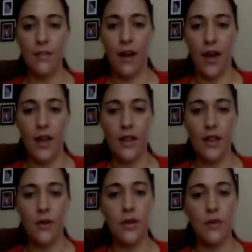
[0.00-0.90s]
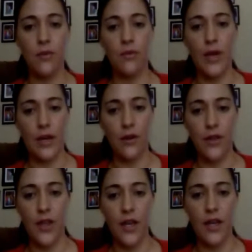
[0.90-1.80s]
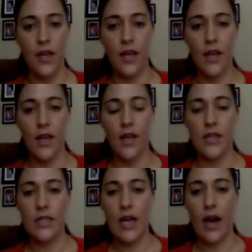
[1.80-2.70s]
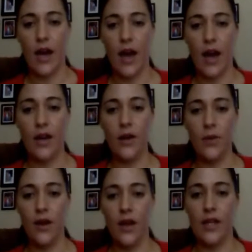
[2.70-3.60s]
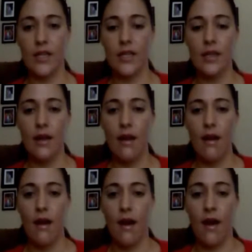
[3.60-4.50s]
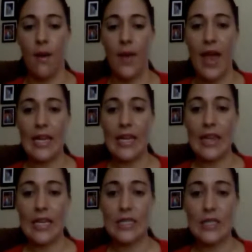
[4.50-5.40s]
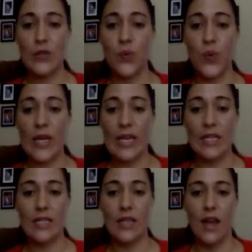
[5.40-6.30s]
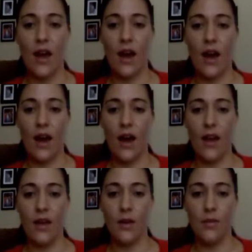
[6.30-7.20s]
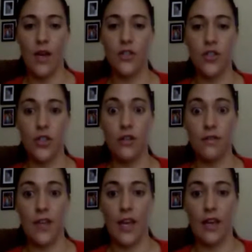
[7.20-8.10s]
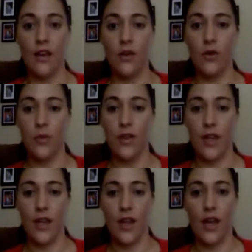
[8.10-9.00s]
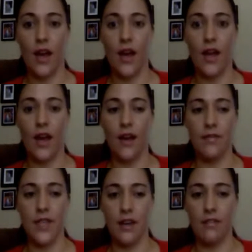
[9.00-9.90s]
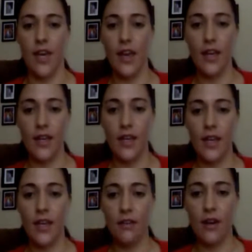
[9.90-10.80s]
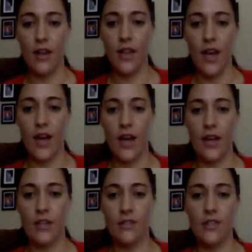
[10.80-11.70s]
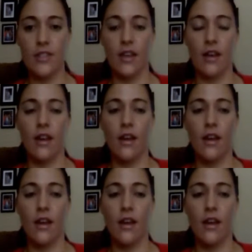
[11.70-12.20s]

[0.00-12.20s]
fine. The only weird thing is that I don't want anything sweet. I am a sugar fiend normally. Like, I have to have candy around the house and